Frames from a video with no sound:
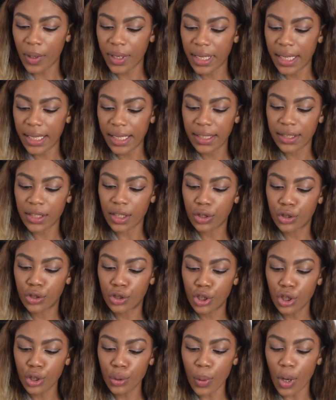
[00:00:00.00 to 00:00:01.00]
one is
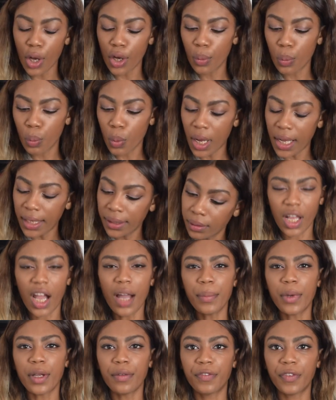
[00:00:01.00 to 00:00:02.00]
two oh one.
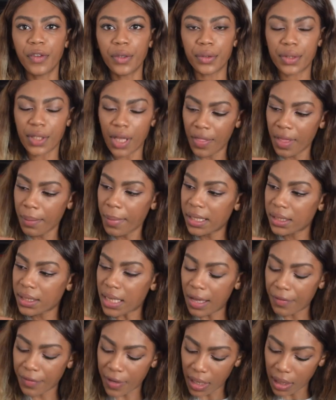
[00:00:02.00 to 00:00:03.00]
I'm confused. Are they meant to
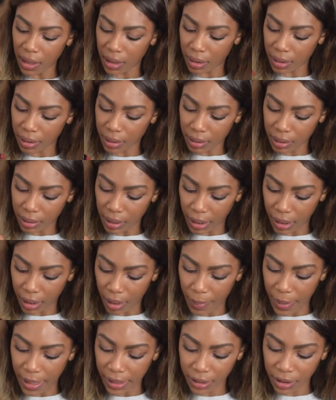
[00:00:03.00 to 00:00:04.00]
have colours? Like,
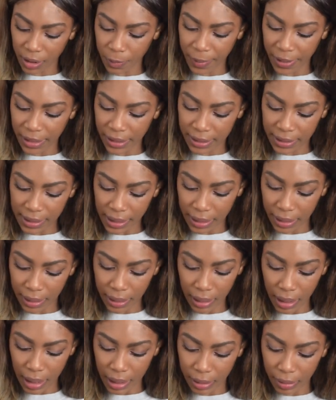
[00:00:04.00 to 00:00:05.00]
am I just being
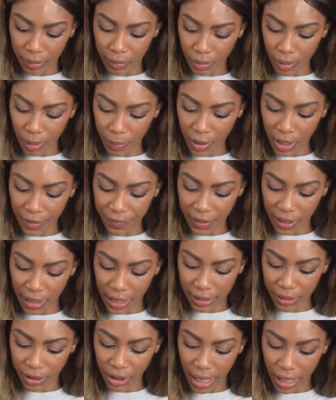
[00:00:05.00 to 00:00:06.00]
silly? And I'm gonna have to
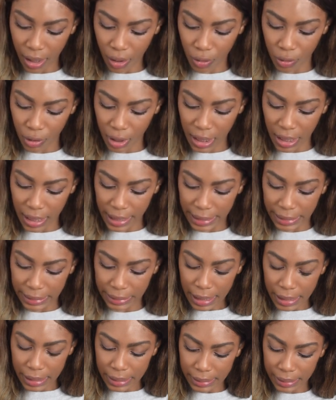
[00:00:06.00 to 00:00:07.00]
like check online
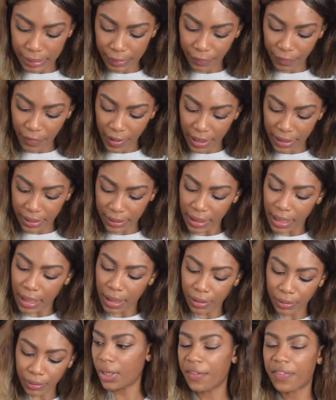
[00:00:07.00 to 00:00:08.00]
and find
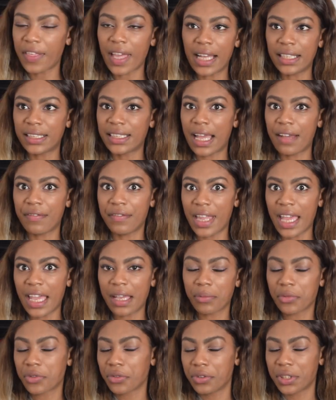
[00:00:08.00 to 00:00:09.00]
out if they actually have
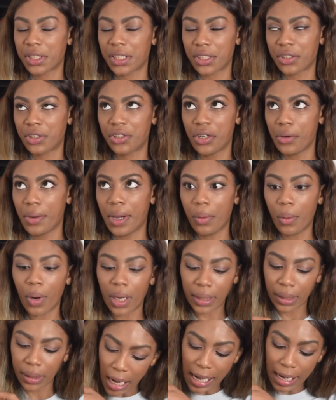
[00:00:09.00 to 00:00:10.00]
names or it's just two oh
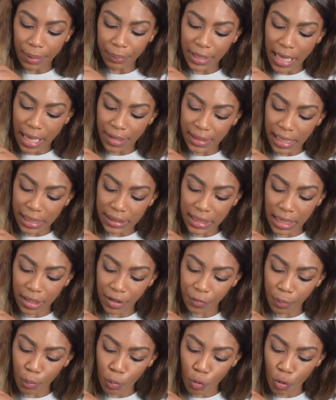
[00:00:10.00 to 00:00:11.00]
one. Um, yeah, that's kind
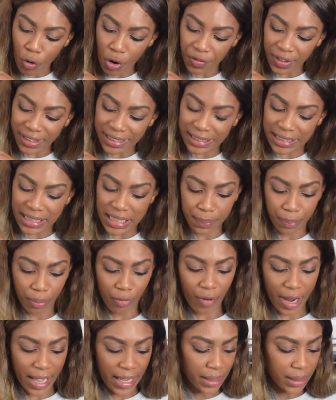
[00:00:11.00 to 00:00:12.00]
of more of a deep
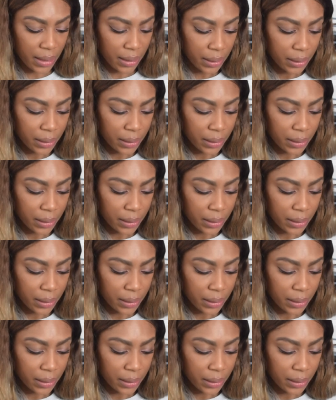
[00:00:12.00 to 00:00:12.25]
red.